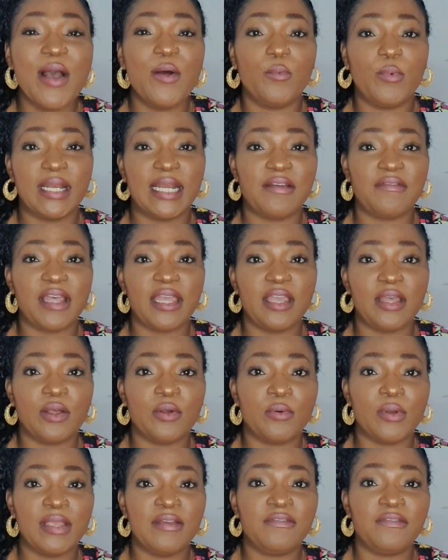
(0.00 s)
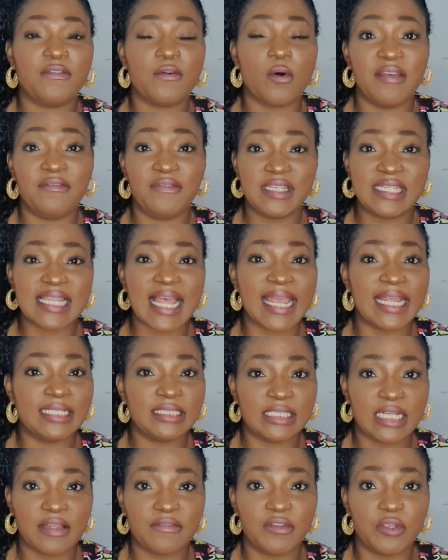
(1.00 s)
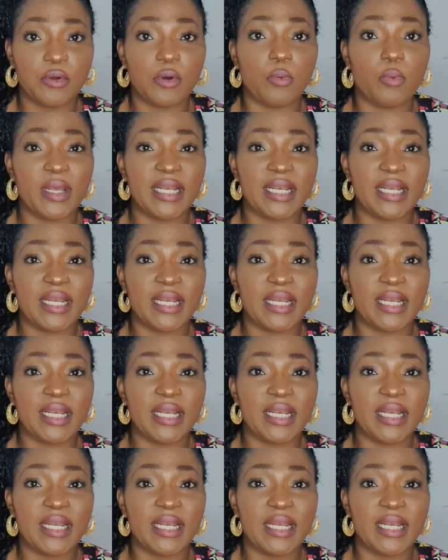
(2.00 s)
whenever you're going for a visa interview or